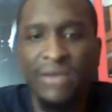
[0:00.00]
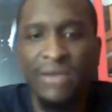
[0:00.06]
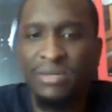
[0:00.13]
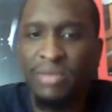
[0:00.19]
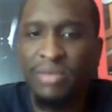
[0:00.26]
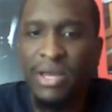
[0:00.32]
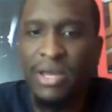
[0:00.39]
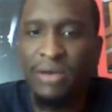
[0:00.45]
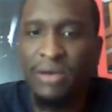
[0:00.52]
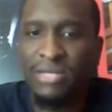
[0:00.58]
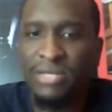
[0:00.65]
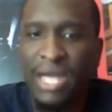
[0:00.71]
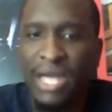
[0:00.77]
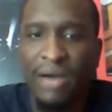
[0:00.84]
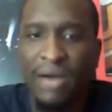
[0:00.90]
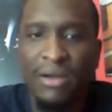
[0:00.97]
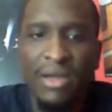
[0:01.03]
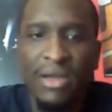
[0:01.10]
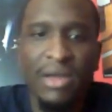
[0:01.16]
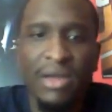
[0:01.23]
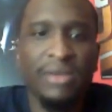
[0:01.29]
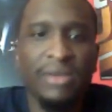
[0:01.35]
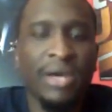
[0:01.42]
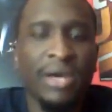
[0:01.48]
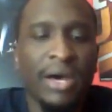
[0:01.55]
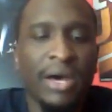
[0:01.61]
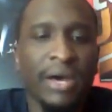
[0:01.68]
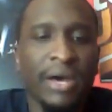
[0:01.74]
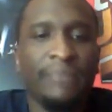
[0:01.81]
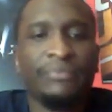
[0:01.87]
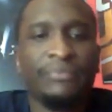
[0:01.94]
in the playoffs now,
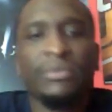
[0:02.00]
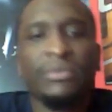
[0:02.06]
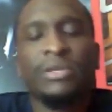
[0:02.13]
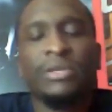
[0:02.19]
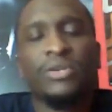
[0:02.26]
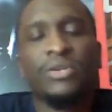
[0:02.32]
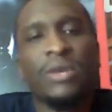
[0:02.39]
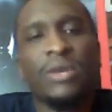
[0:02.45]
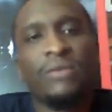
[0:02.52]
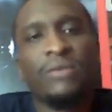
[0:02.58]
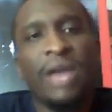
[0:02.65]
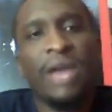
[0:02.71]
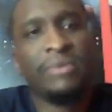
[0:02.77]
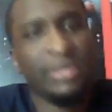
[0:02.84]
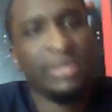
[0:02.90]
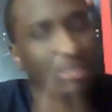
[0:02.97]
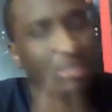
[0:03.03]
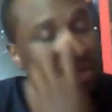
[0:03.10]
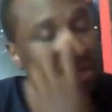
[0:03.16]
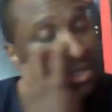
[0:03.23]
the Toronto Raptors.